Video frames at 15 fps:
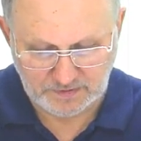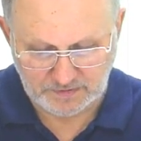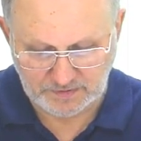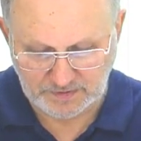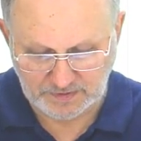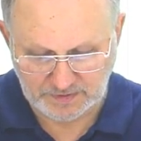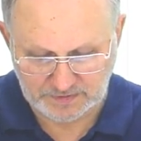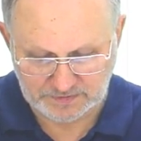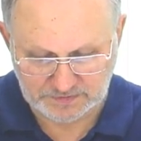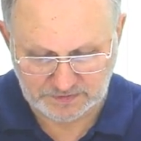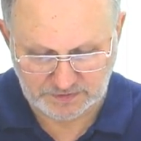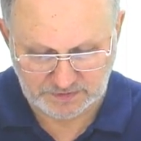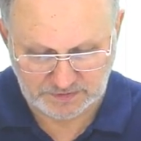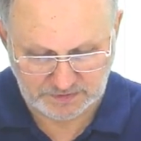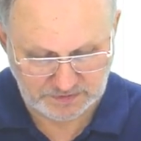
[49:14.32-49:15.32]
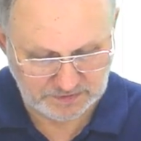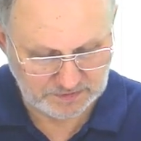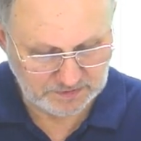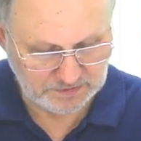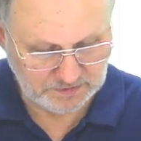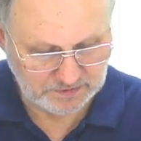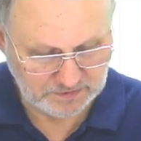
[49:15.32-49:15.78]
and
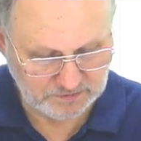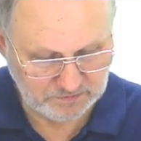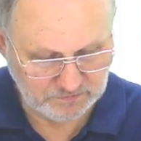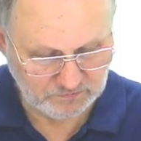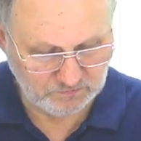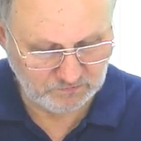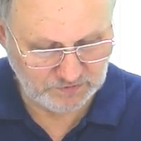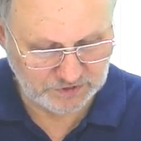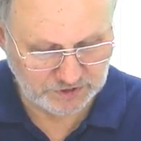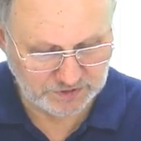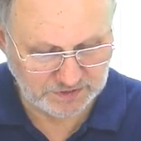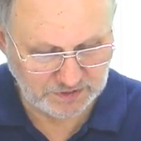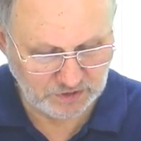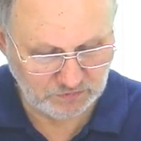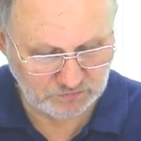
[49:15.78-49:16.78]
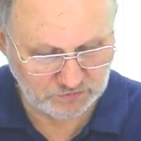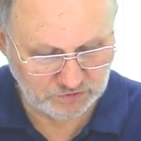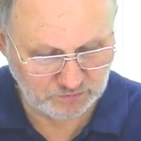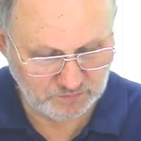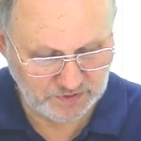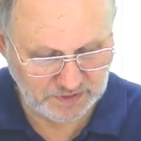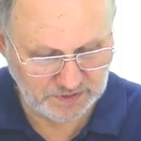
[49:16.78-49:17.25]
which is known to
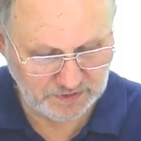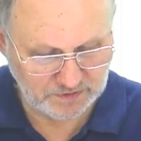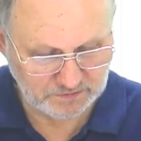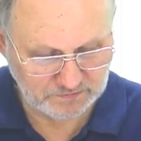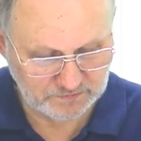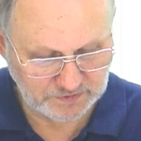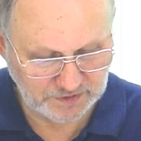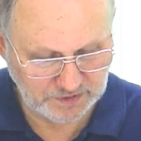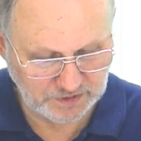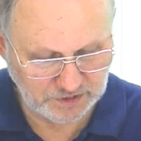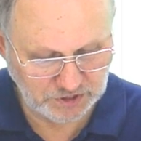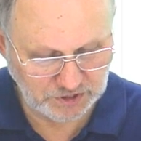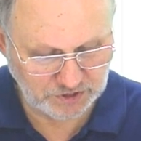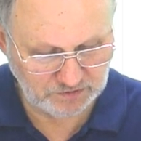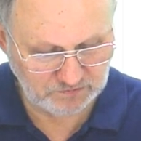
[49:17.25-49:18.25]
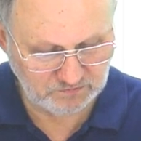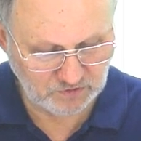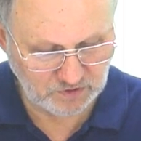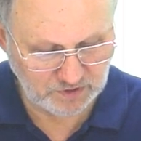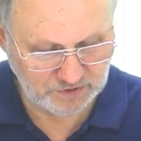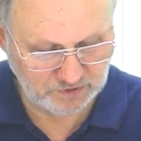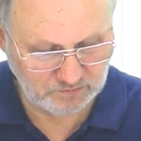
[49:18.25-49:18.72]
be the initial
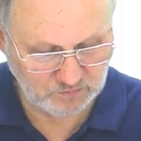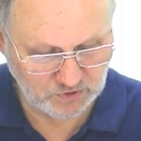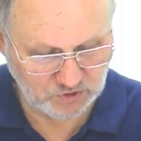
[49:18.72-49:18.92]
volume